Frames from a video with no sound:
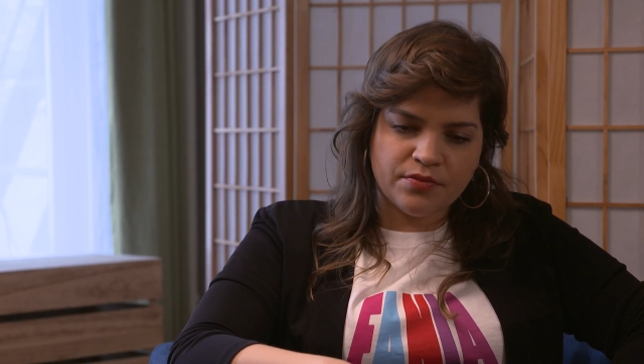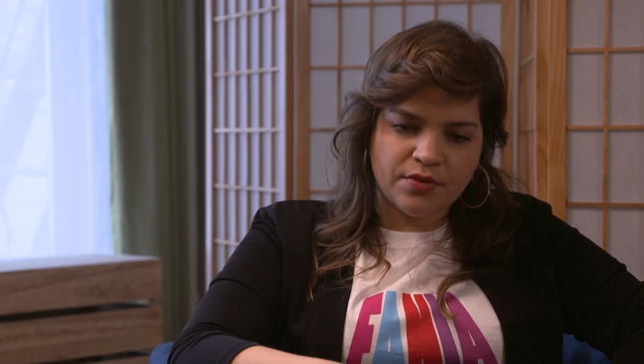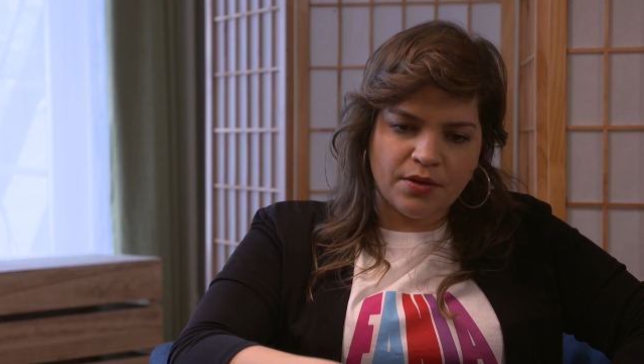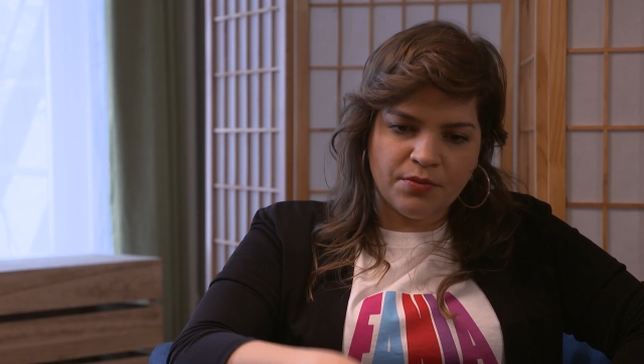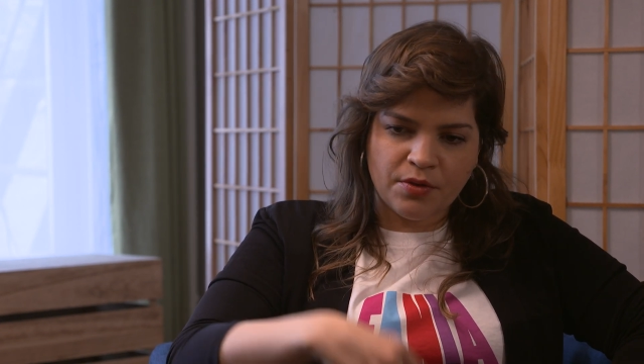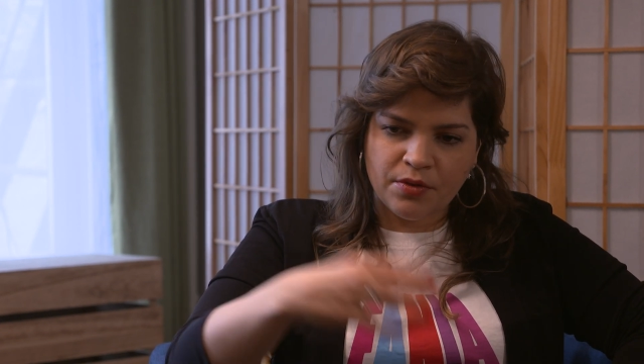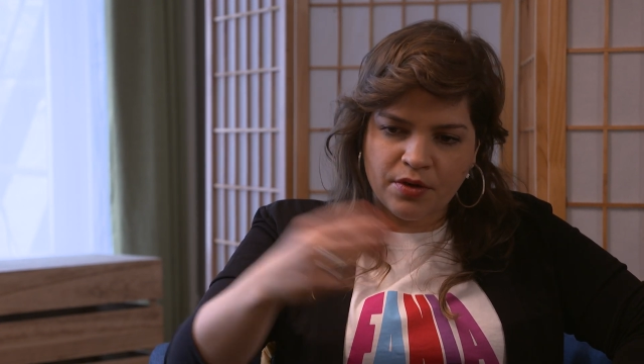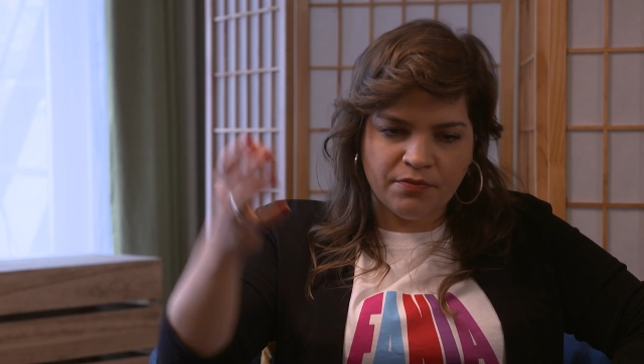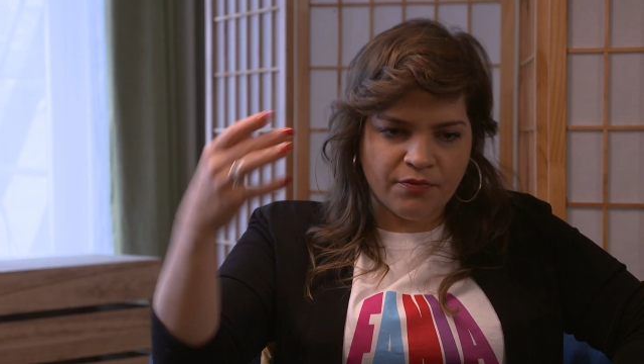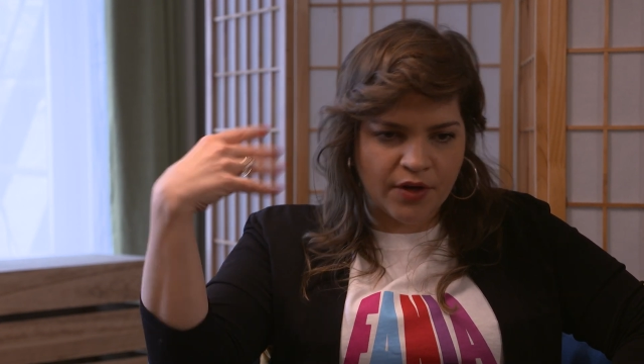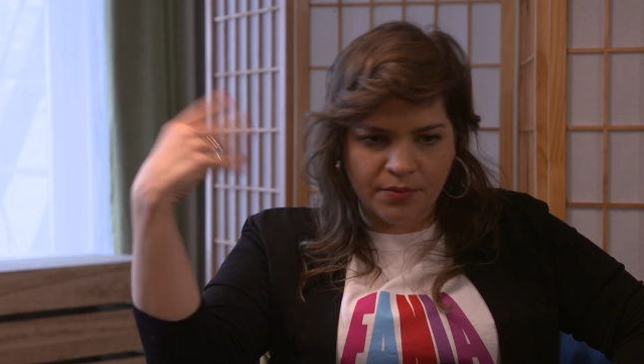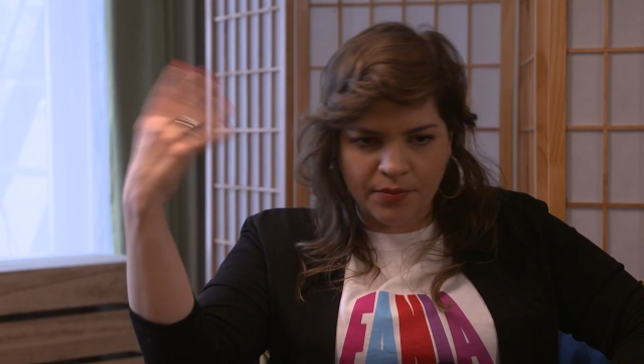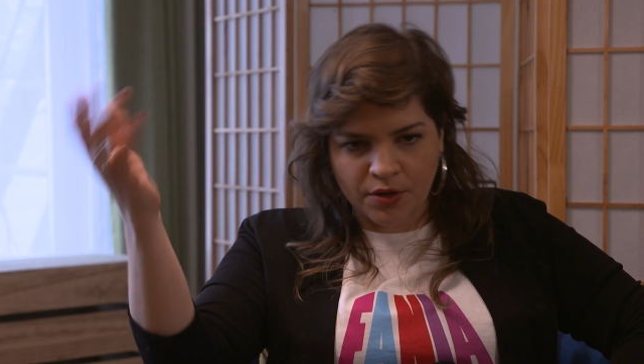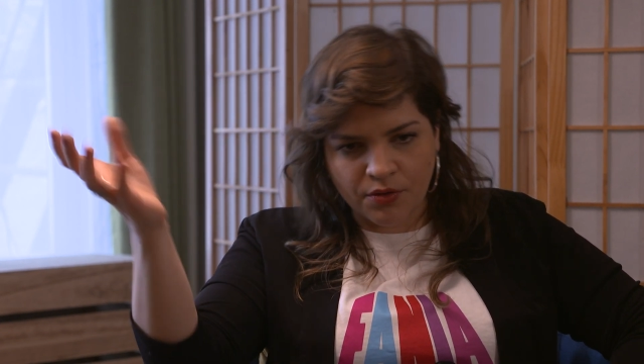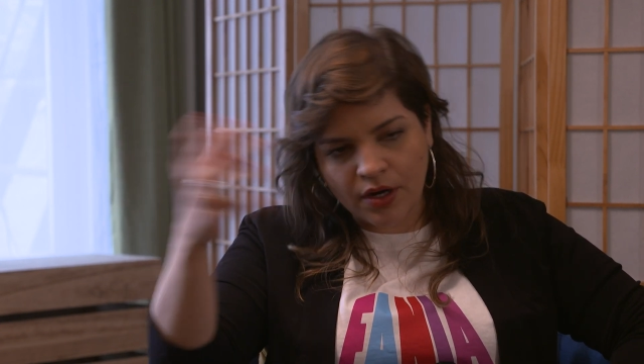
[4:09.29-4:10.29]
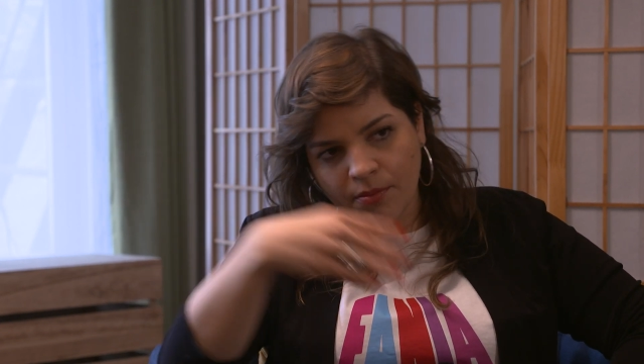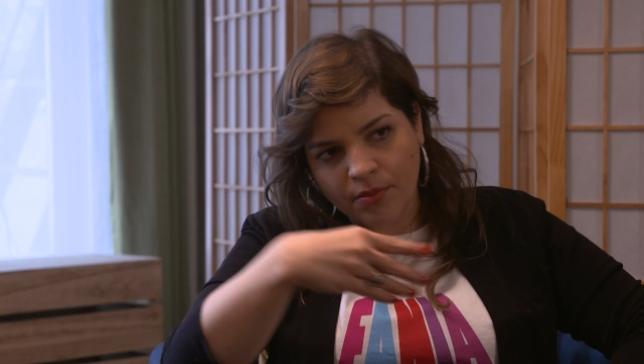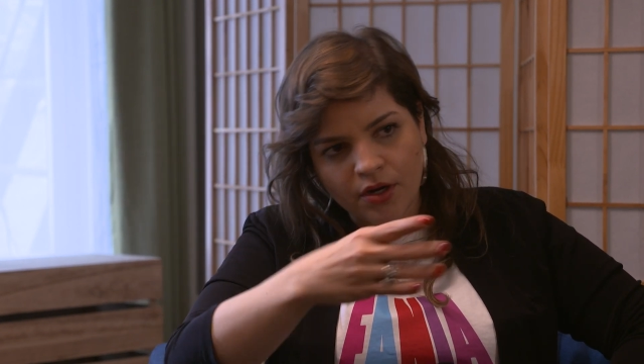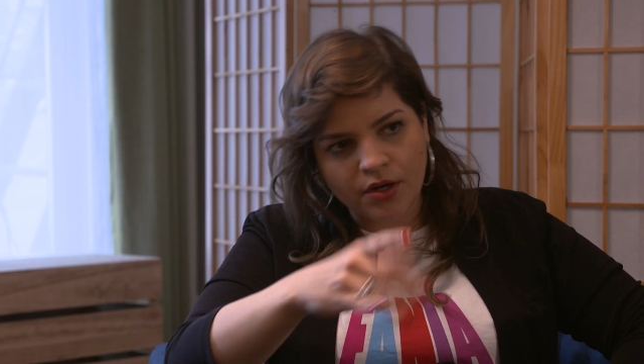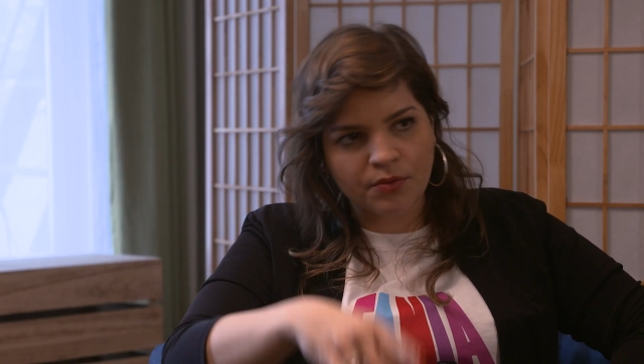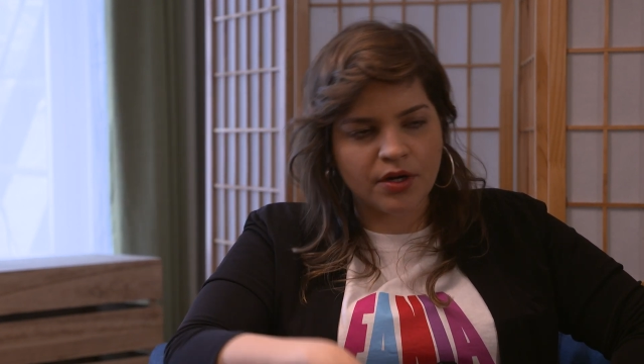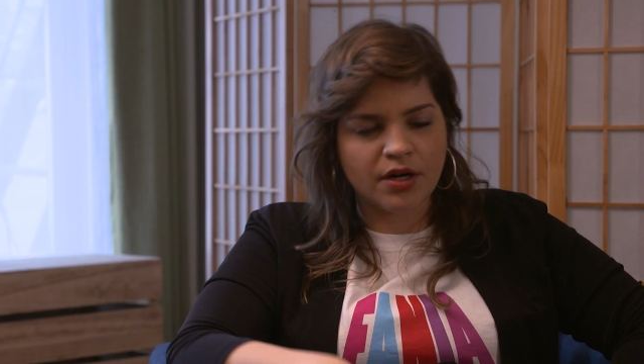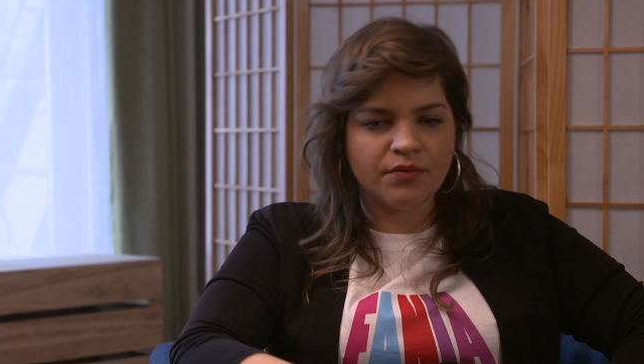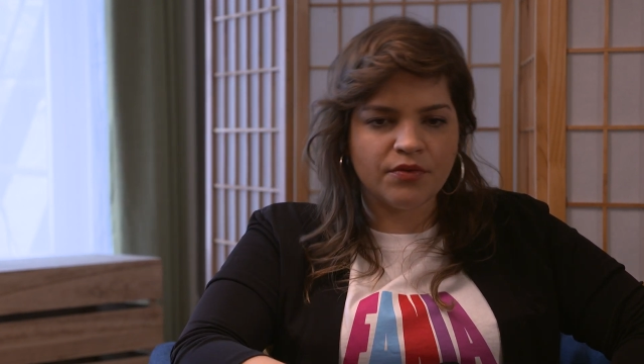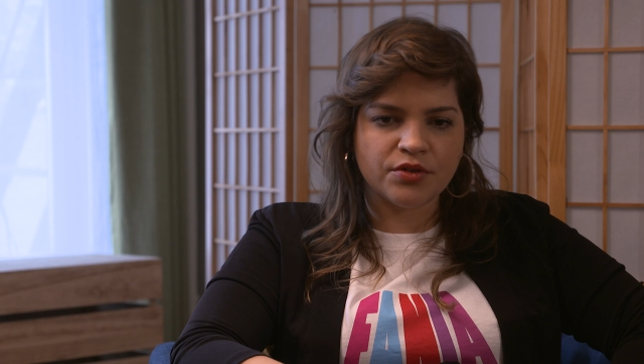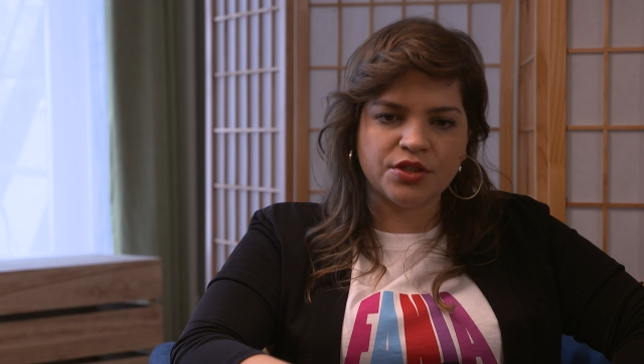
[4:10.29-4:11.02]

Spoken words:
and we would invite my grandma and whatever,